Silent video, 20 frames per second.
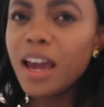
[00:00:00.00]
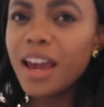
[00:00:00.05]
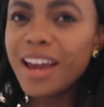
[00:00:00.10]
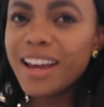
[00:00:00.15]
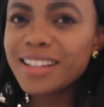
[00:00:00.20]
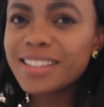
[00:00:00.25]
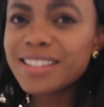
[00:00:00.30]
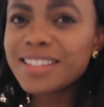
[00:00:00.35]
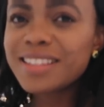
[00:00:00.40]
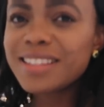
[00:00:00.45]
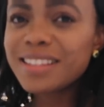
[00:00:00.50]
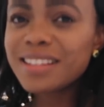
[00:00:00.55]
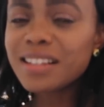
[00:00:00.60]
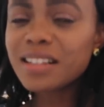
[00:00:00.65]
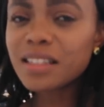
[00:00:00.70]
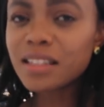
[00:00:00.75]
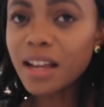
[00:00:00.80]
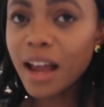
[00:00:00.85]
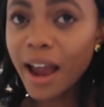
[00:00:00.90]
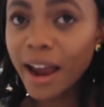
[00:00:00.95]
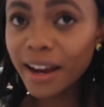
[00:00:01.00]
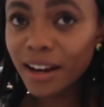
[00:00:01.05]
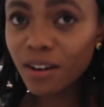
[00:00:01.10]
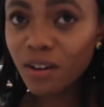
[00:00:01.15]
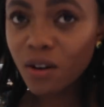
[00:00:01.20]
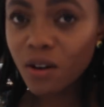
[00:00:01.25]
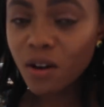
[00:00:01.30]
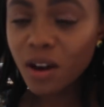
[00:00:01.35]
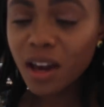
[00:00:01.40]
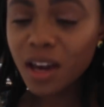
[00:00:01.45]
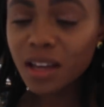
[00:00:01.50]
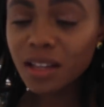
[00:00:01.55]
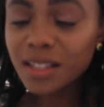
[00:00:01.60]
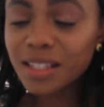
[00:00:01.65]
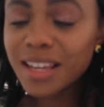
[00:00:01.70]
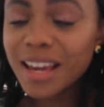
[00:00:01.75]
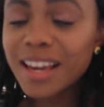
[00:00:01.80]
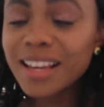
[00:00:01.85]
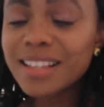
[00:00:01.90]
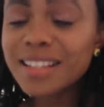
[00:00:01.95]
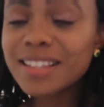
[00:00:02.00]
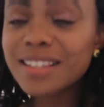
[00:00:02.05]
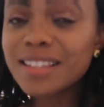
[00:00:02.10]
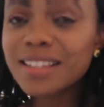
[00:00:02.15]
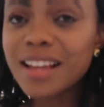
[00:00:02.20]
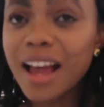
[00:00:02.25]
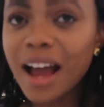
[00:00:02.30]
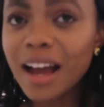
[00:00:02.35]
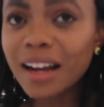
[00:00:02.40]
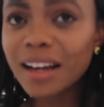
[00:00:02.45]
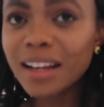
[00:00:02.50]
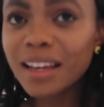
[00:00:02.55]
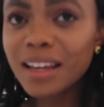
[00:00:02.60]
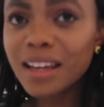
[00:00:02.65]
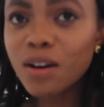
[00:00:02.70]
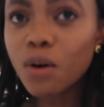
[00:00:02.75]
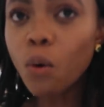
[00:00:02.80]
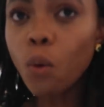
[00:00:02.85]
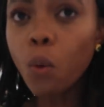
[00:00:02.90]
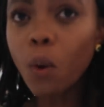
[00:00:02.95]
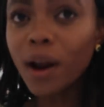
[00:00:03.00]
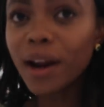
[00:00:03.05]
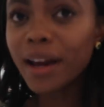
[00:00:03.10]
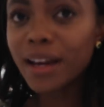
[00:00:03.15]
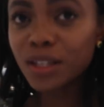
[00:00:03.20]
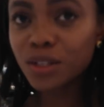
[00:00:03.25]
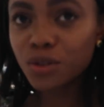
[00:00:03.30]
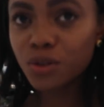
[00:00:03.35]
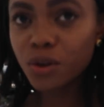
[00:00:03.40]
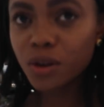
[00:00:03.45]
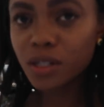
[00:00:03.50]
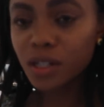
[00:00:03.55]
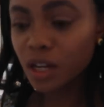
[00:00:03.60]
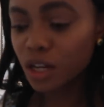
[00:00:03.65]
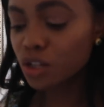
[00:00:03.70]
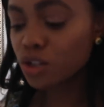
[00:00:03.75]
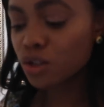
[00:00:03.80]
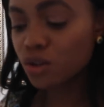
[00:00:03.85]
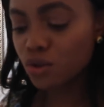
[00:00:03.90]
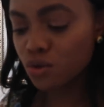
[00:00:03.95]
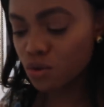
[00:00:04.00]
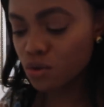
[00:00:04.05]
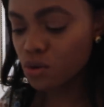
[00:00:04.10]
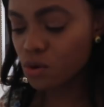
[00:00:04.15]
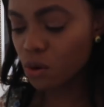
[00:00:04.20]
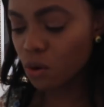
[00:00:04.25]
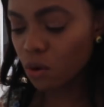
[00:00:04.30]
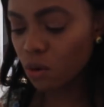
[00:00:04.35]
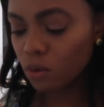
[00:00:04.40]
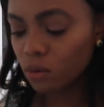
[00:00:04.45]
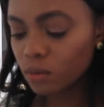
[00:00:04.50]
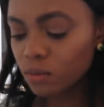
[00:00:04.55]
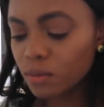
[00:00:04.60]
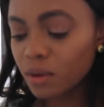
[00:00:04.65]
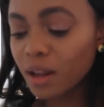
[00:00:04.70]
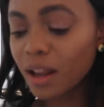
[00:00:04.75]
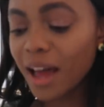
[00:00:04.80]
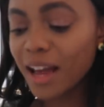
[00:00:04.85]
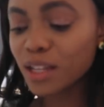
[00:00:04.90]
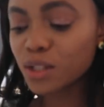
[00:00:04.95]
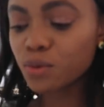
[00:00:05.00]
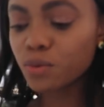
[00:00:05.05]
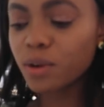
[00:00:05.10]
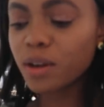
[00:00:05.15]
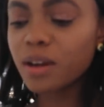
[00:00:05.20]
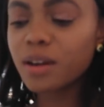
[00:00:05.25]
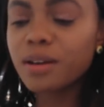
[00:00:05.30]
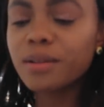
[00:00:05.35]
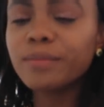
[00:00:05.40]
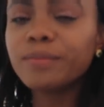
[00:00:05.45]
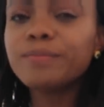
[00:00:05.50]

It's the title, it's exactly what I searched into Google last week.